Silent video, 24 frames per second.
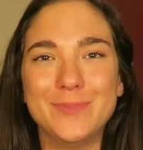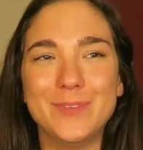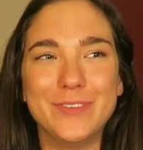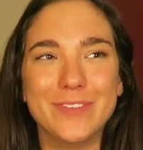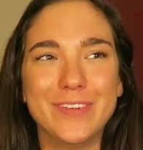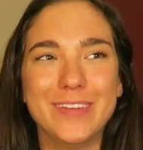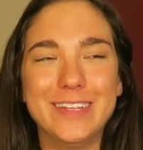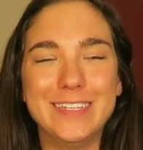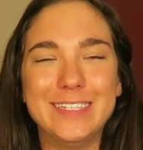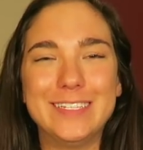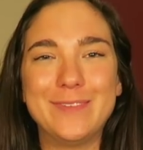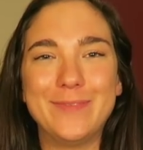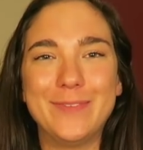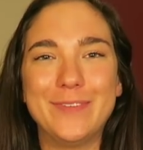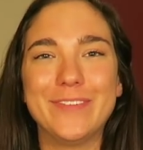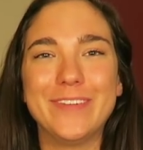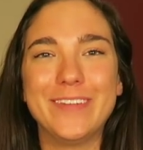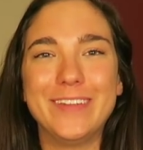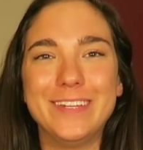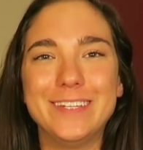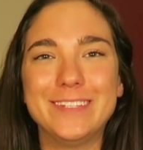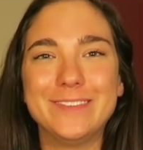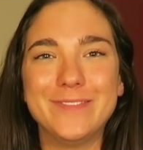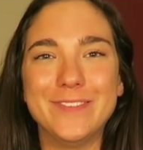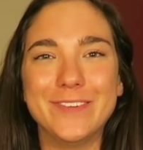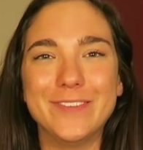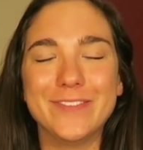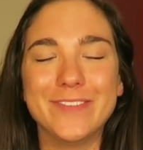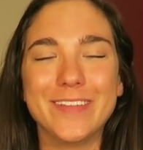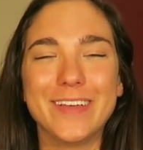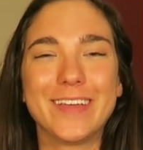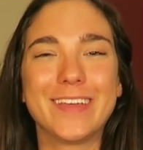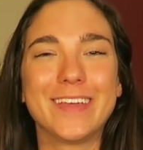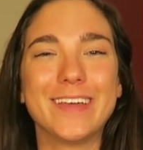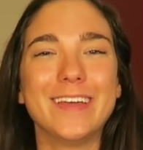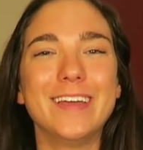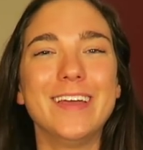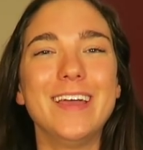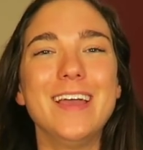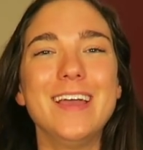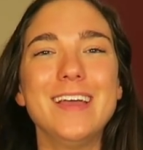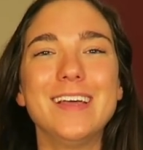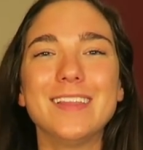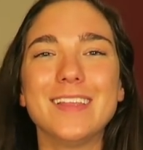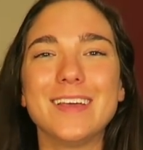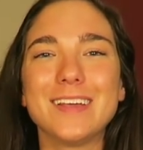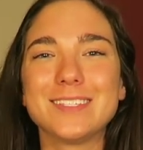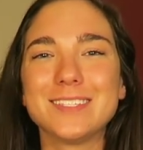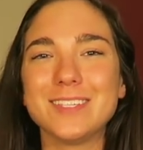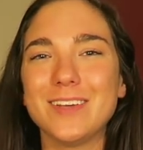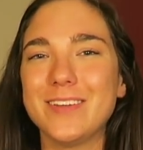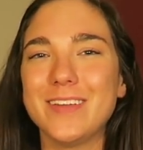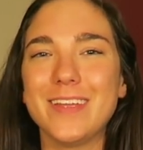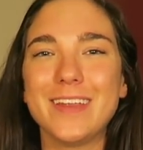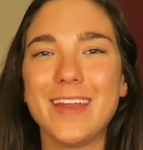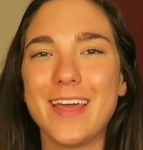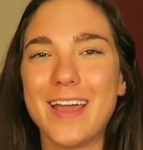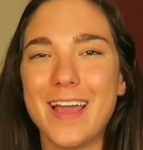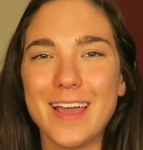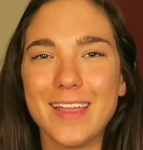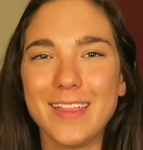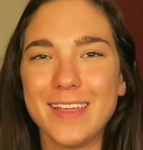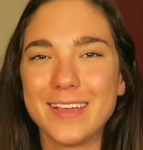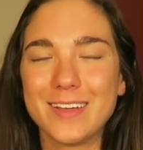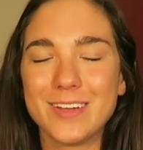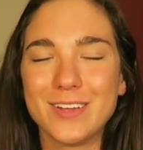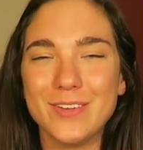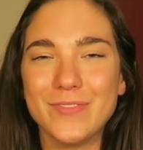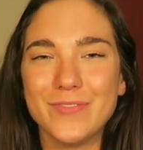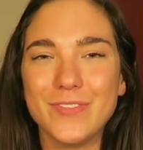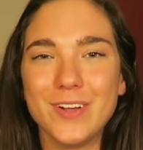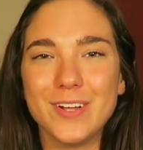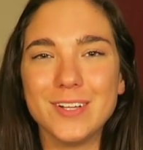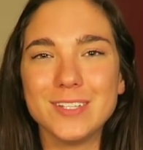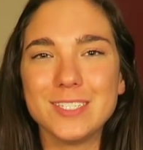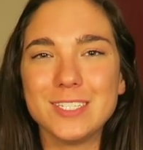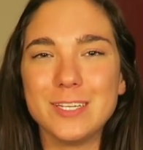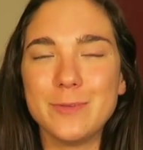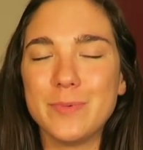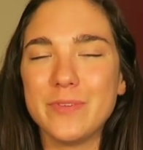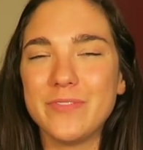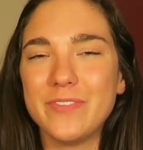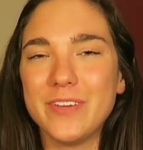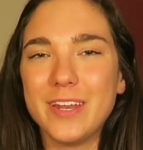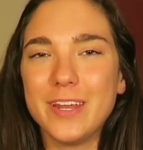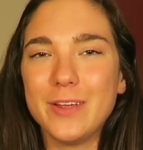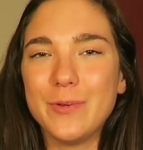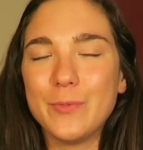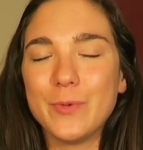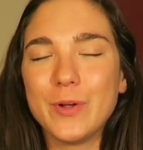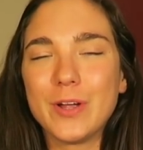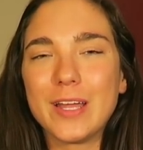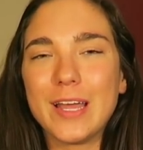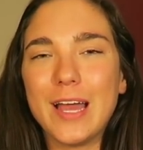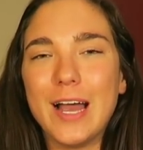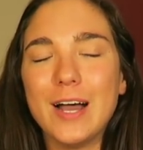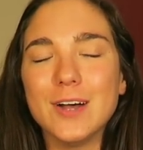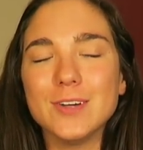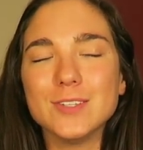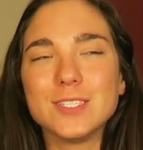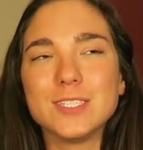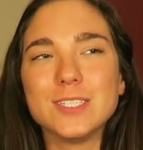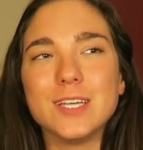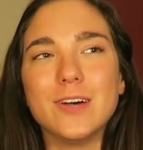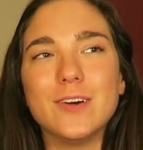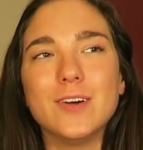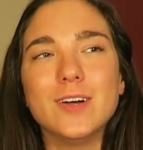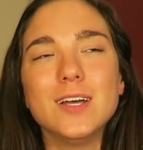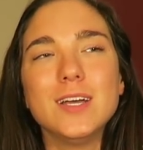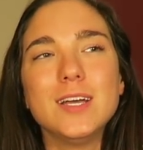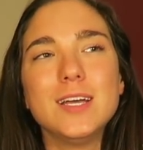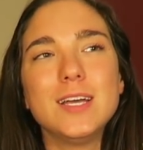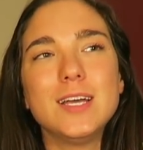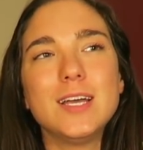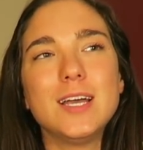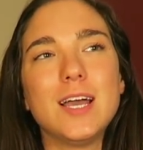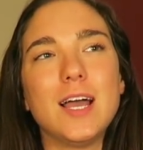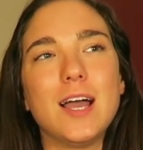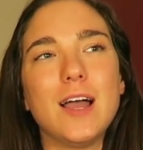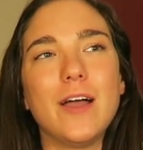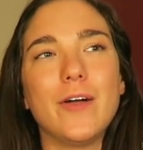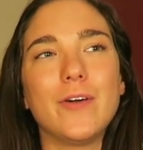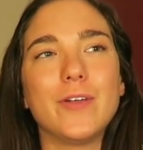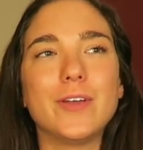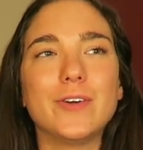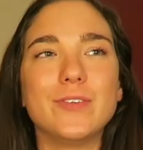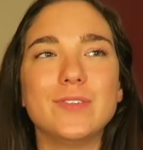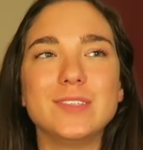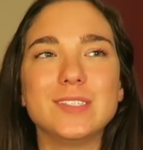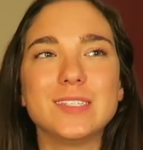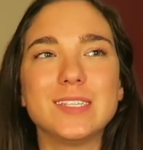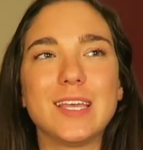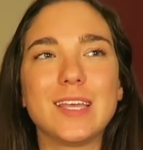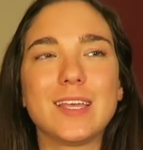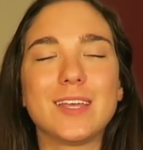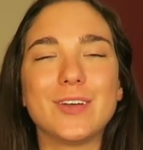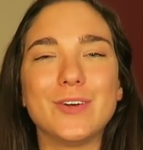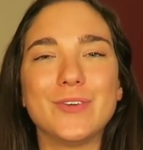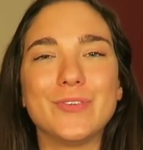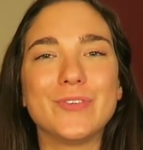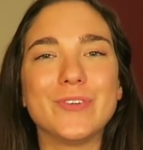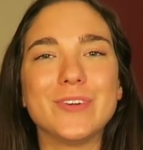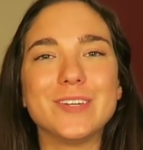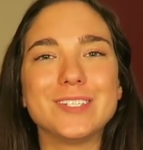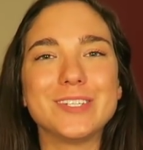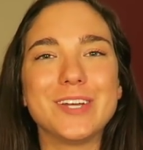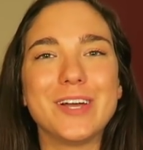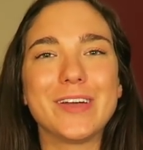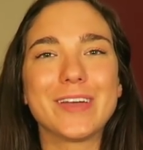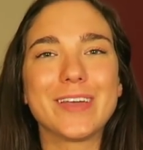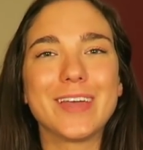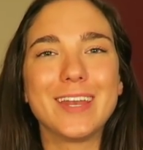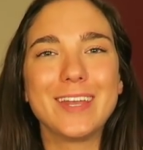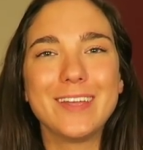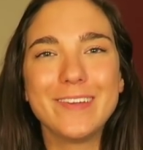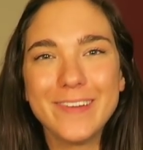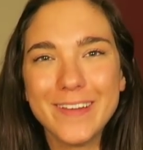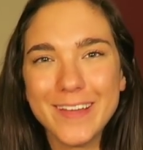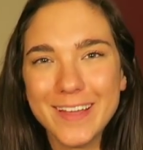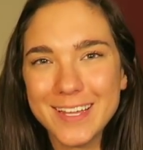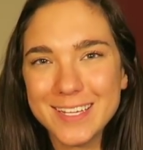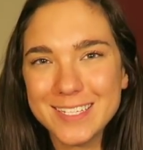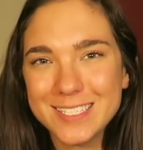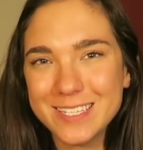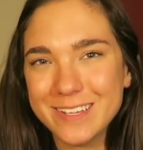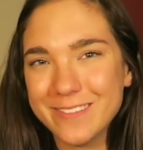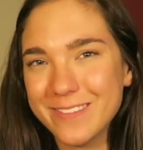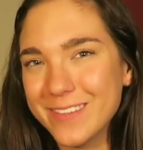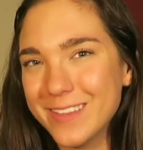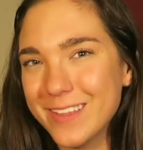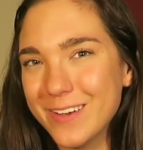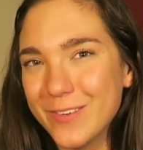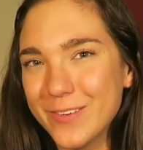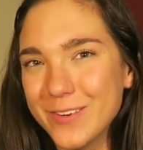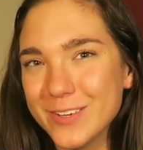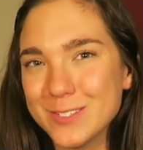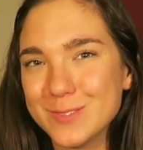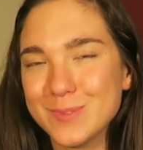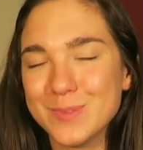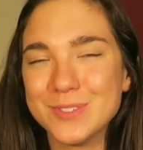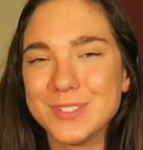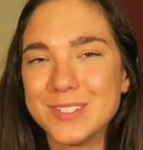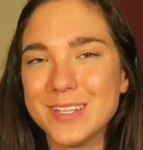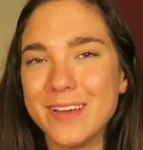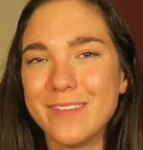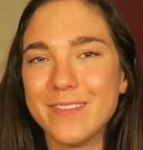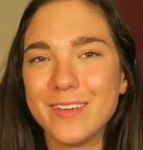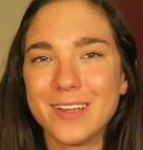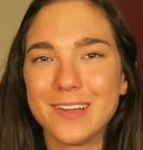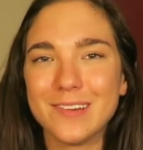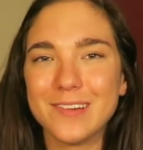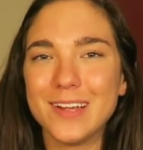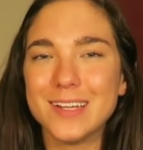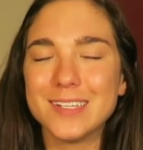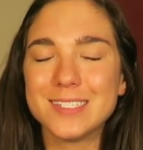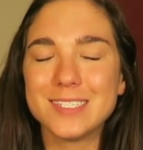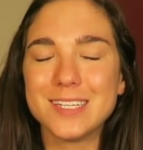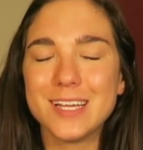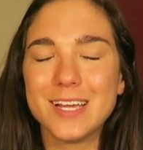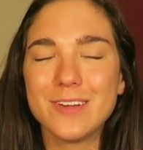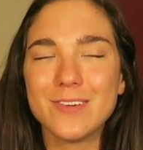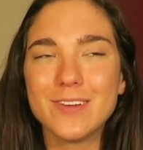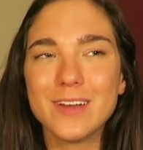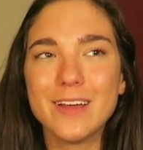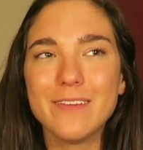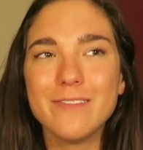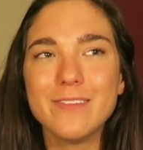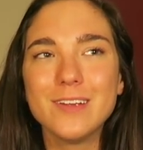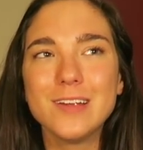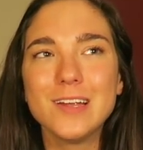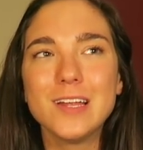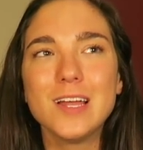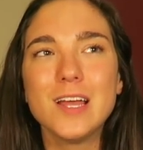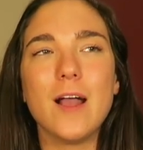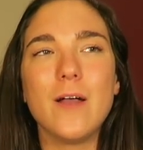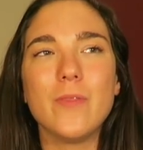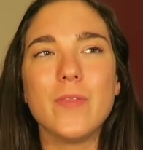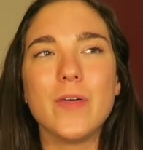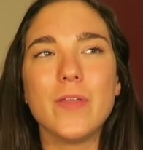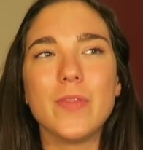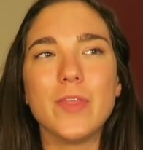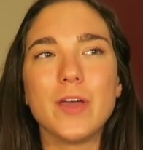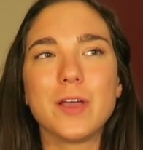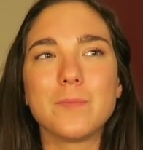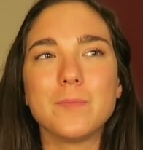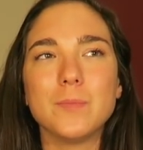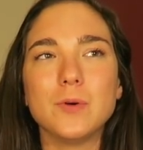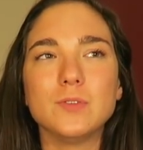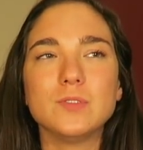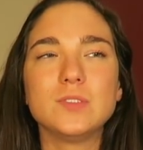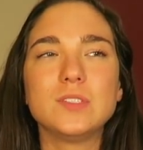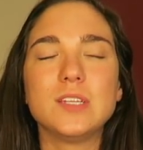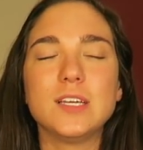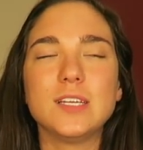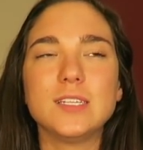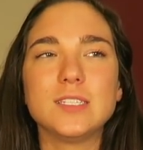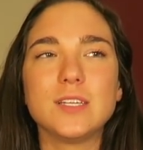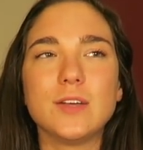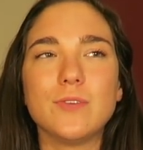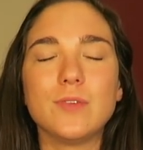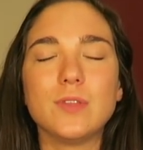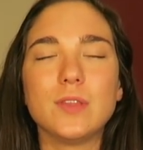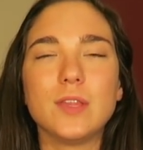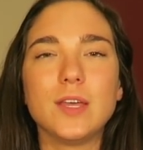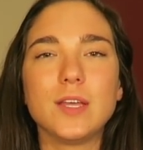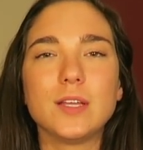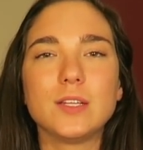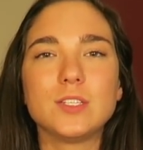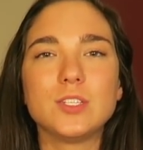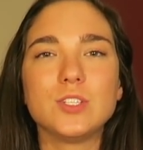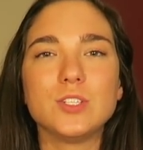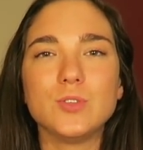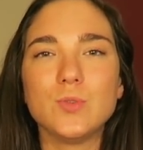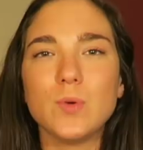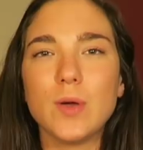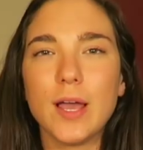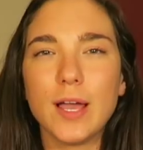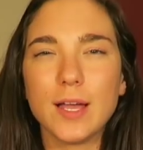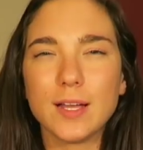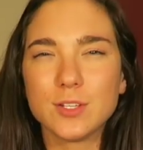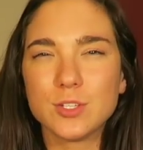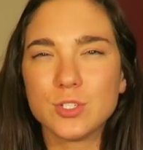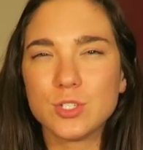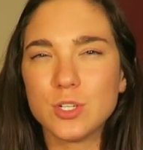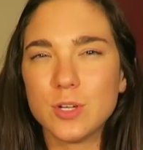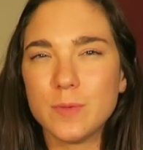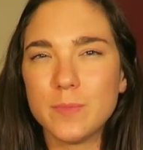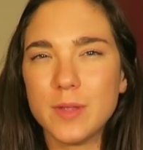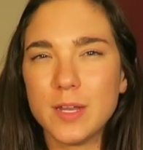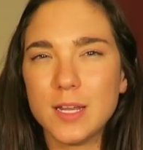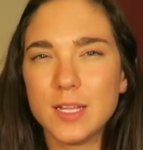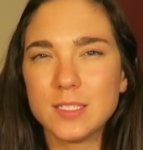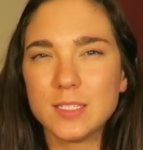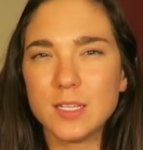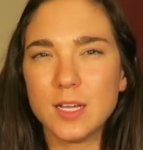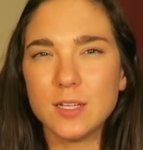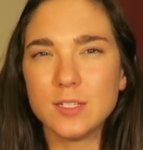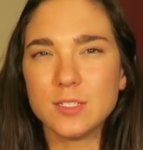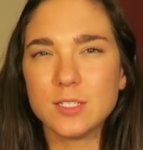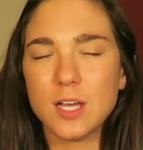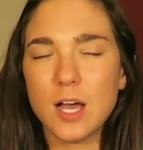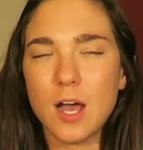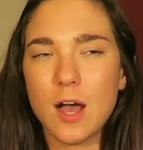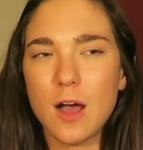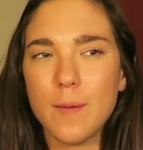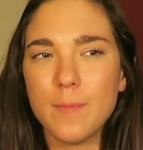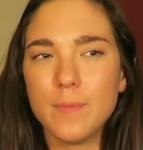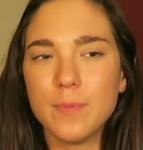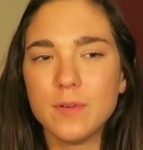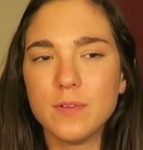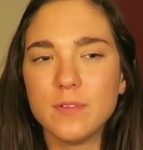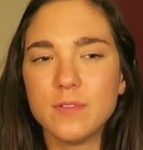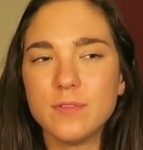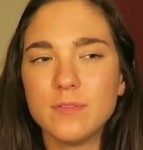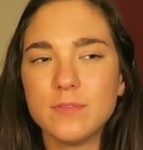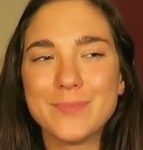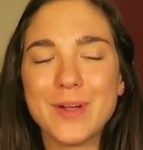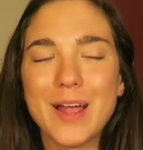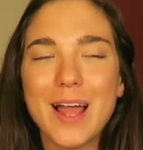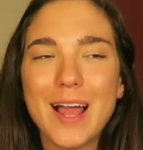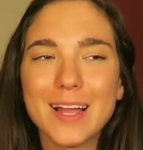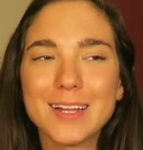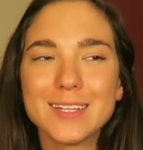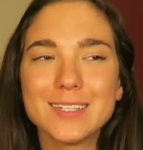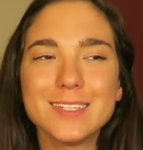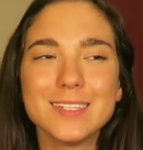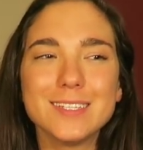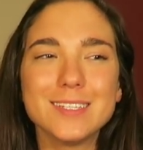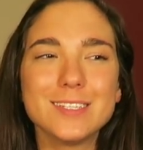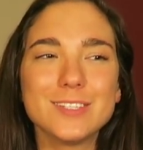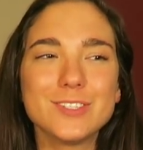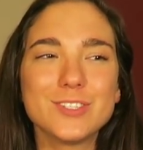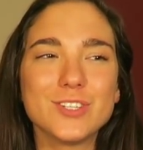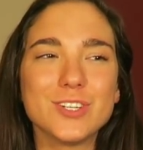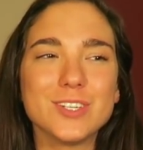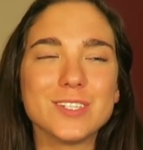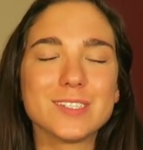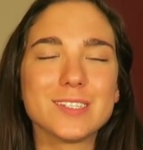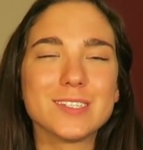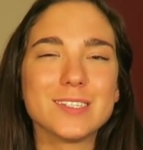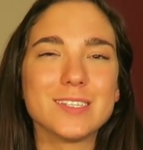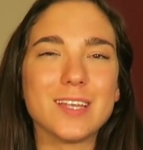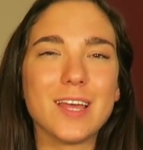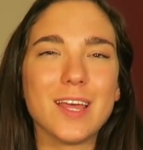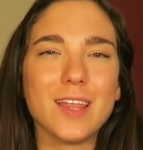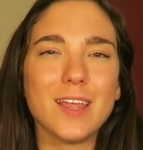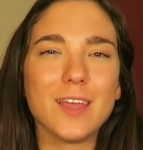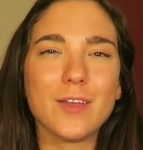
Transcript: to move, I need to move, I need to move. Like Sunday night, I like couldn't fall asleep if I didn't work out. So I would always like go for a jog anyways, even though we were supposed to have like a rest day or whatever. And then like most days I would like do extra minutes on top of practice just cause I